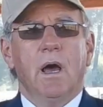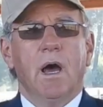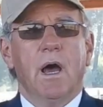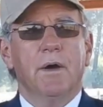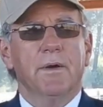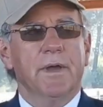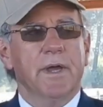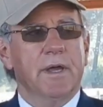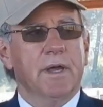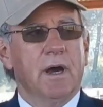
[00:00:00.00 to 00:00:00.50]

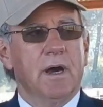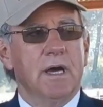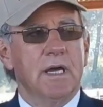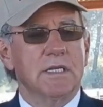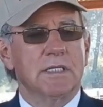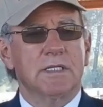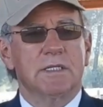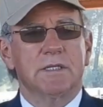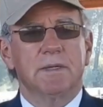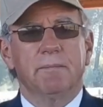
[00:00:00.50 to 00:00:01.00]
Okay
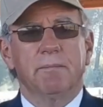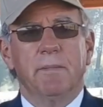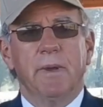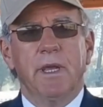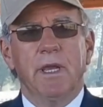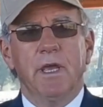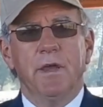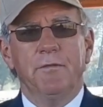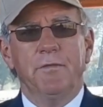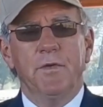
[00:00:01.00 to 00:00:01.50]
guys,
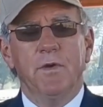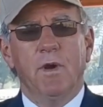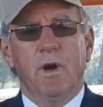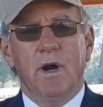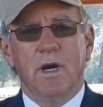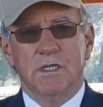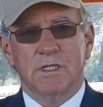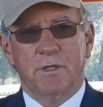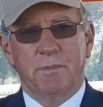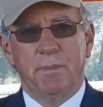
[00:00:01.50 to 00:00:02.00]
many of you
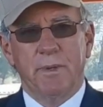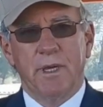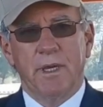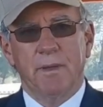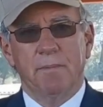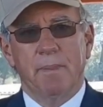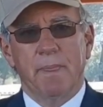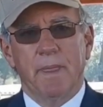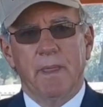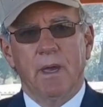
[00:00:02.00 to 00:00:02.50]
ask
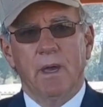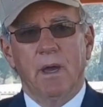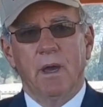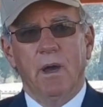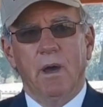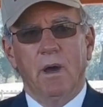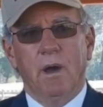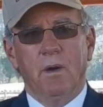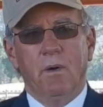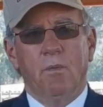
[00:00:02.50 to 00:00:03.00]
me
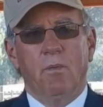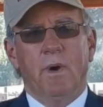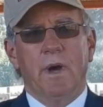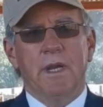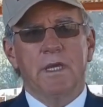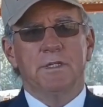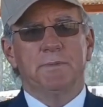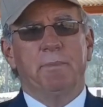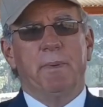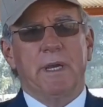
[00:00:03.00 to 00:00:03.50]
what
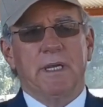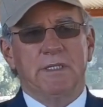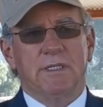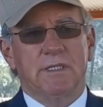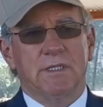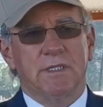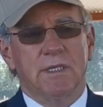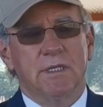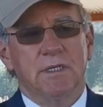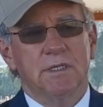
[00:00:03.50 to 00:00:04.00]
is
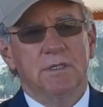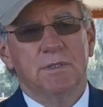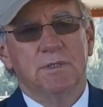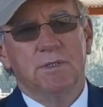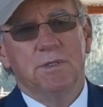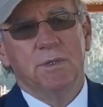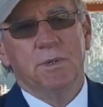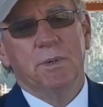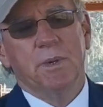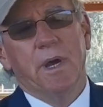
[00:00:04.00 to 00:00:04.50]
best
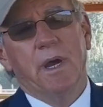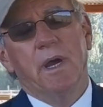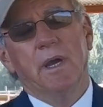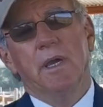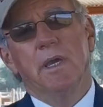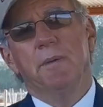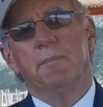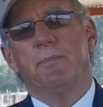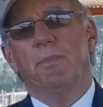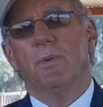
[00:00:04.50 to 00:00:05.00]
to
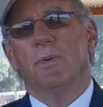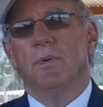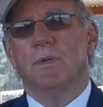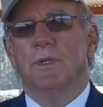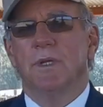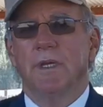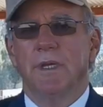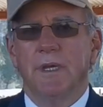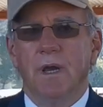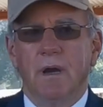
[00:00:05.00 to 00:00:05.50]
import
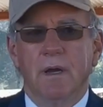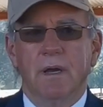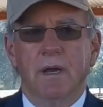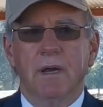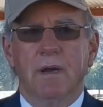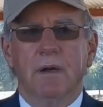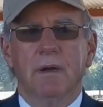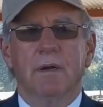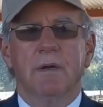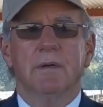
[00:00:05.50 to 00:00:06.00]

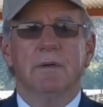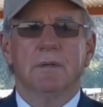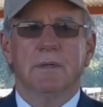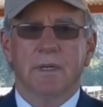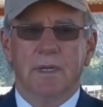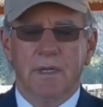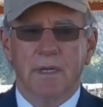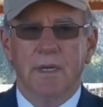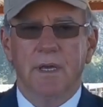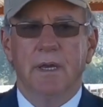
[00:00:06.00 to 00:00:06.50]
younger,
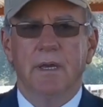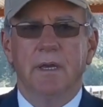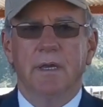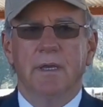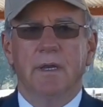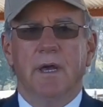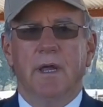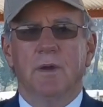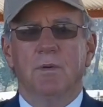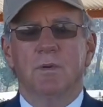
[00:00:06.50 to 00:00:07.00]

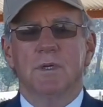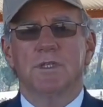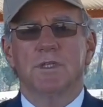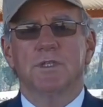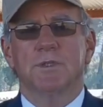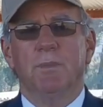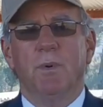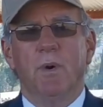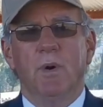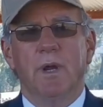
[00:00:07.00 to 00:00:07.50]
in other words
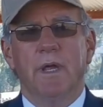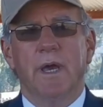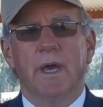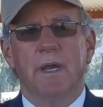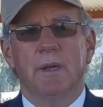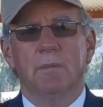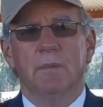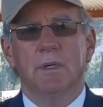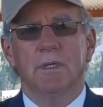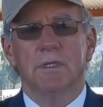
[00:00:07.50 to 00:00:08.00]
smaller
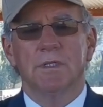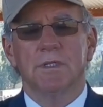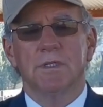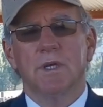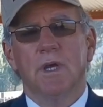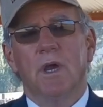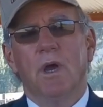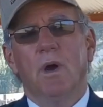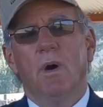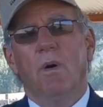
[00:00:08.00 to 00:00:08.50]
animals,
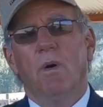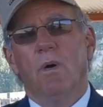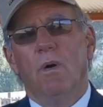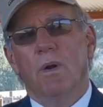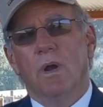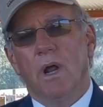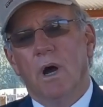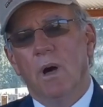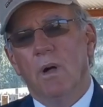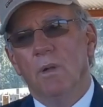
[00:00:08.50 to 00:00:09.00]

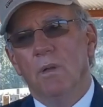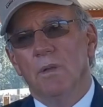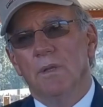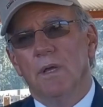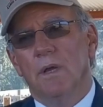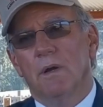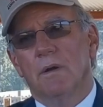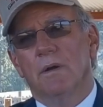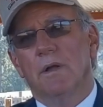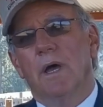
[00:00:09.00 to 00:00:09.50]
or
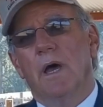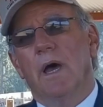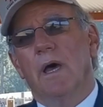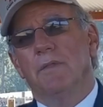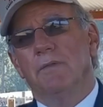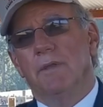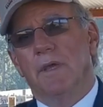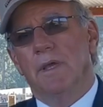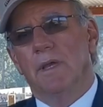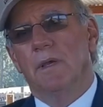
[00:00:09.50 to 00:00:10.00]
older
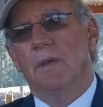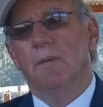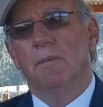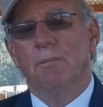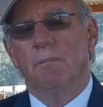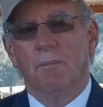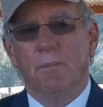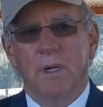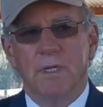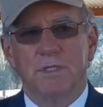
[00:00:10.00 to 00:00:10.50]
and then
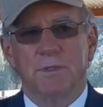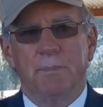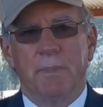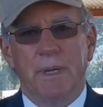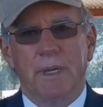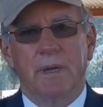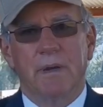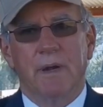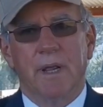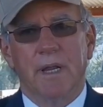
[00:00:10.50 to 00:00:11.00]
much
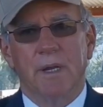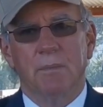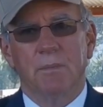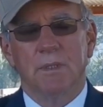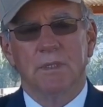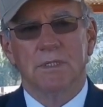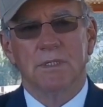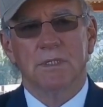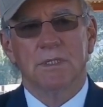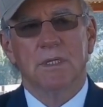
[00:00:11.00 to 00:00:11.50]
bigger
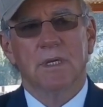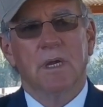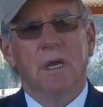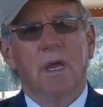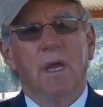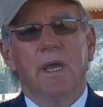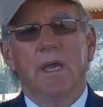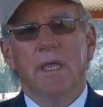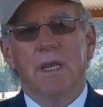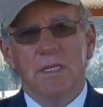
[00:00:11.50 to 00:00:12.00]
animals.
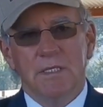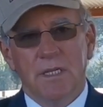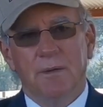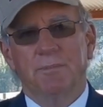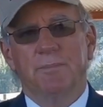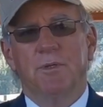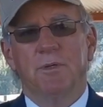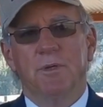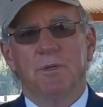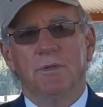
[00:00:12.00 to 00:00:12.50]
It is
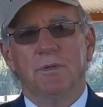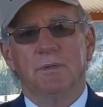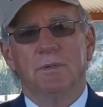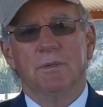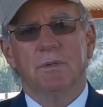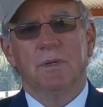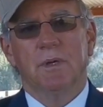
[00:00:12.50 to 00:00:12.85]
up to you.